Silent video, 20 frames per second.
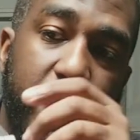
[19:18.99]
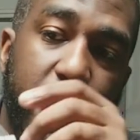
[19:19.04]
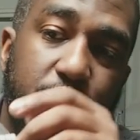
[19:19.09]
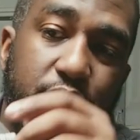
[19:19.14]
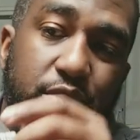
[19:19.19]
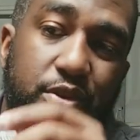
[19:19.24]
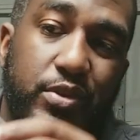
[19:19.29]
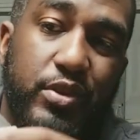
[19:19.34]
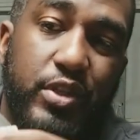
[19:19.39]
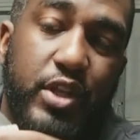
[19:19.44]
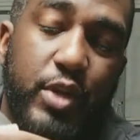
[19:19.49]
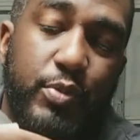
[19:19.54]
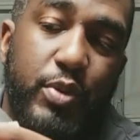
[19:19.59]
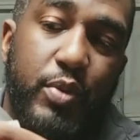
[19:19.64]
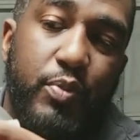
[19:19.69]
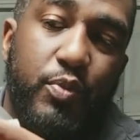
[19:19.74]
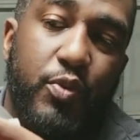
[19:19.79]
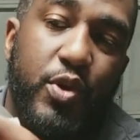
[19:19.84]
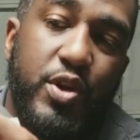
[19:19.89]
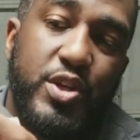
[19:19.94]
Probably going to do
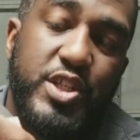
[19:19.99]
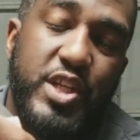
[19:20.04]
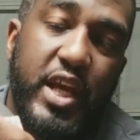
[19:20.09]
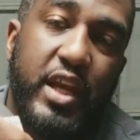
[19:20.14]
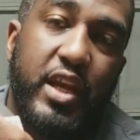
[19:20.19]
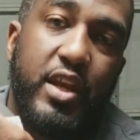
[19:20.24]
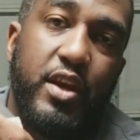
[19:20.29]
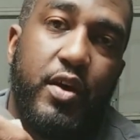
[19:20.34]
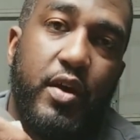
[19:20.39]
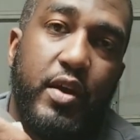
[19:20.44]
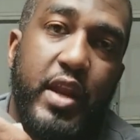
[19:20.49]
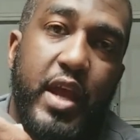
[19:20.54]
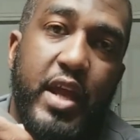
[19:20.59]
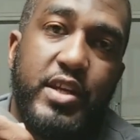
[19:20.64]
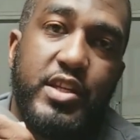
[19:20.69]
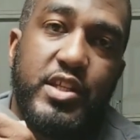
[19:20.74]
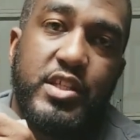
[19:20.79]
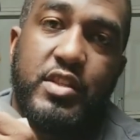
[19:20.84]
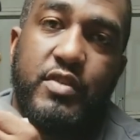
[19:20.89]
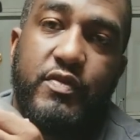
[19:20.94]
a little bit more
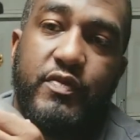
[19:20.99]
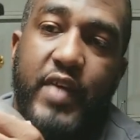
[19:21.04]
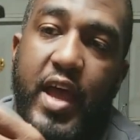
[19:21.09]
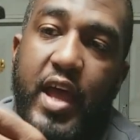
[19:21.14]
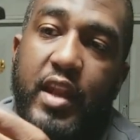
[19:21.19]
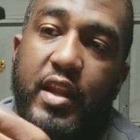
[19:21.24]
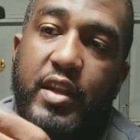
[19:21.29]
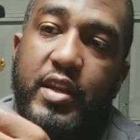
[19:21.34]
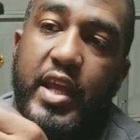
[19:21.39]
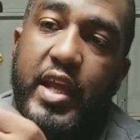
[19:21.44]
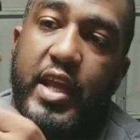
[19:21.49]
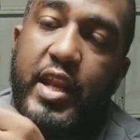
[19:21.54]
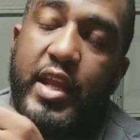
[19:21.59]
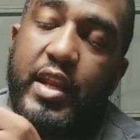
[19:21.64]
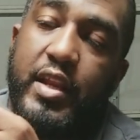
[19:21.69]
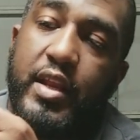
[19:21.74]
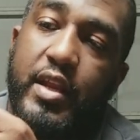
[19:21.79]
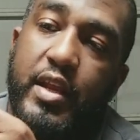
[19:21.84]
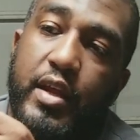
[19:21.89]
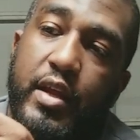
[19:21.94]
checking on that just to
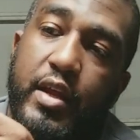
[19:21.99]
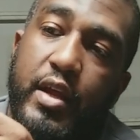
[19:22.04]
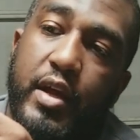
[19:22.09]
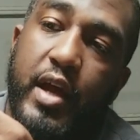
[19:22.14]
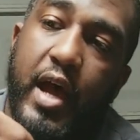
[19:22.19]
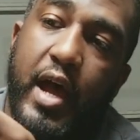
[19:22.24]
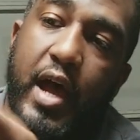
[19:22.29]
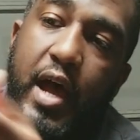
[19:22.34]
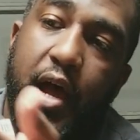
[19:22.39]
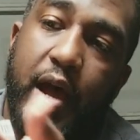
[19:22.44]
validate it.